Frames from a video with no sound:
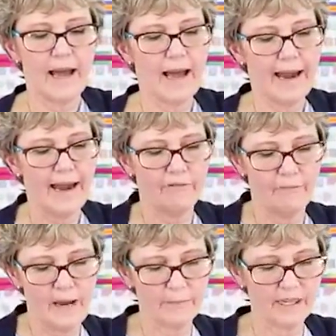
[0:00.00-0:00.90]
I have
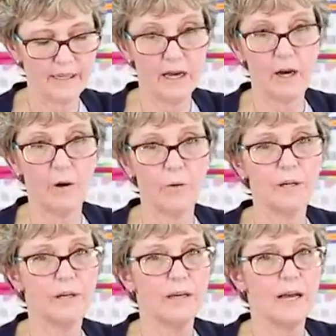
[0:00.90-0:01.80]
my pillow,
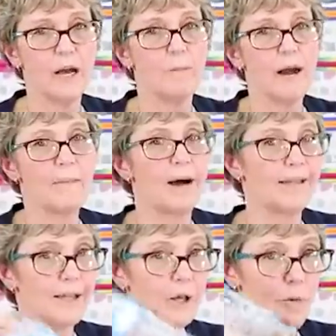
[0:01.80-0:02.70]
my
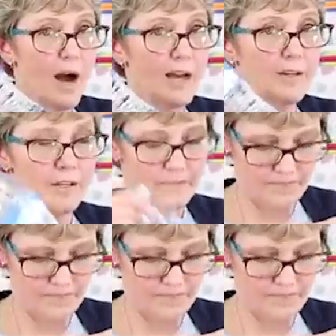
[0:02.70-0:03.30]
bottle of water,